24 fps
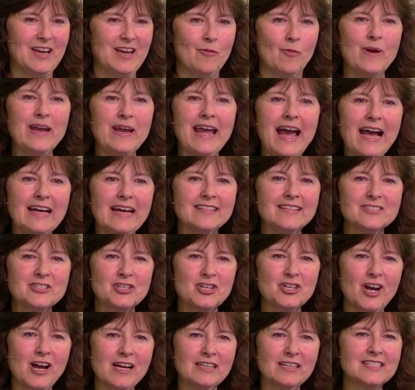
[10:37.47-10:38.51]
We had the
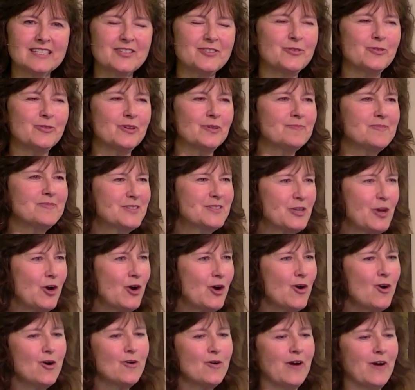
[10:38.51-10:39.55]
chance to
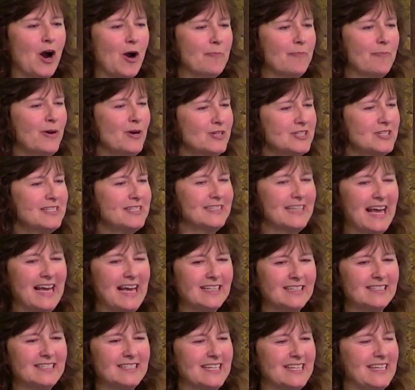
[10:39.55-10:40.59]
observe our
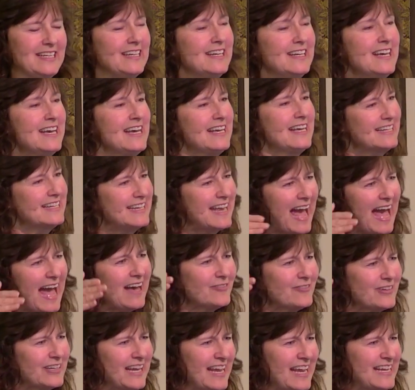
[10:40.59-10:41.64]
personality
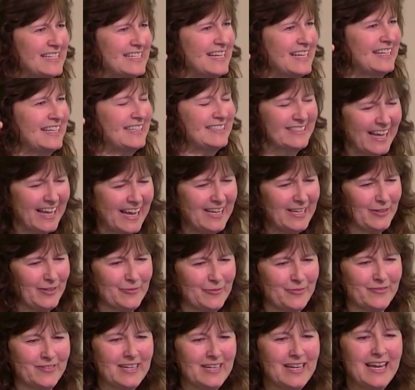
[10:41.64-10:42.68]
navigating
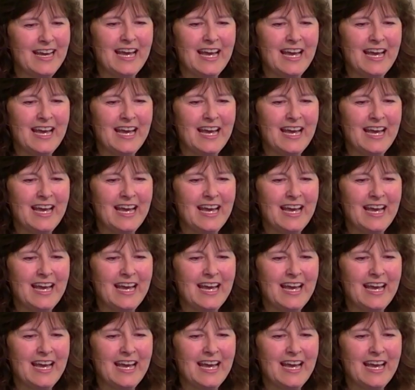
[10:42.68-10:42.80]
life.